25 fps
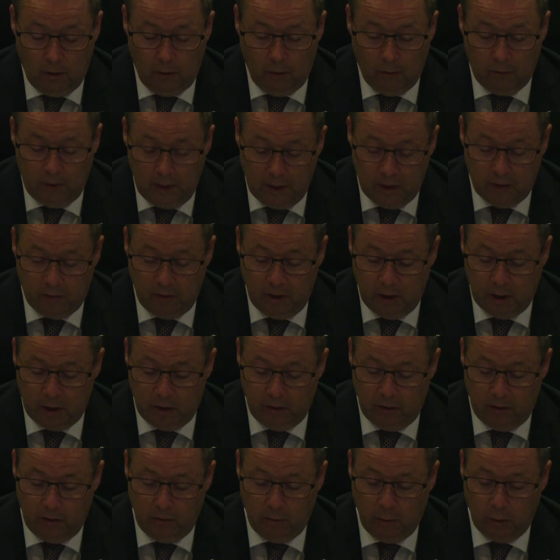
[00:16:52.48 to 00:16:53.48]
of this
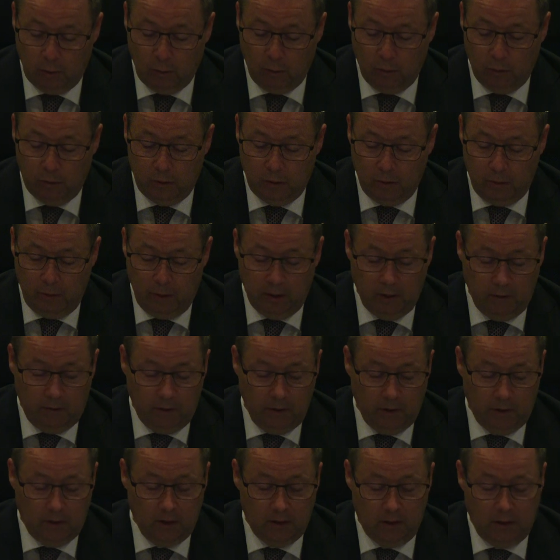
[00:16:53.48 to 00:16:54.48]
region, but also
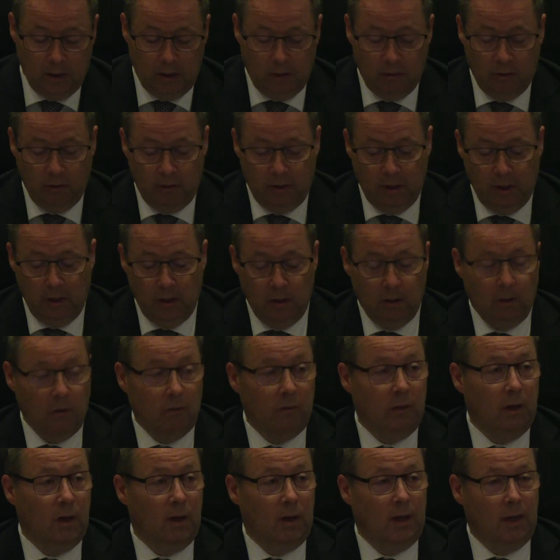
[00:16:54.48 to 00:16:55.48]
benefit the security
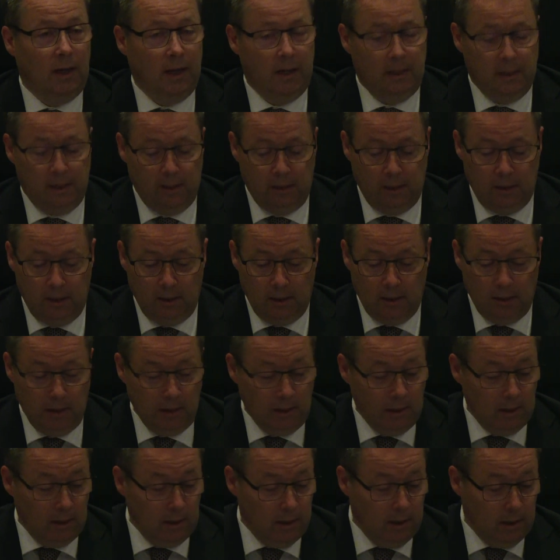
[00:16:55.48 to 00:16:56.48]
of the alliance
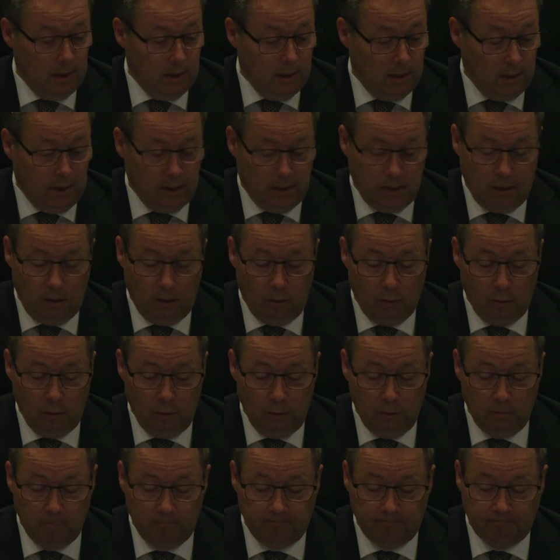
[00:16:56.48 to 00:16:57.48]
as a whole.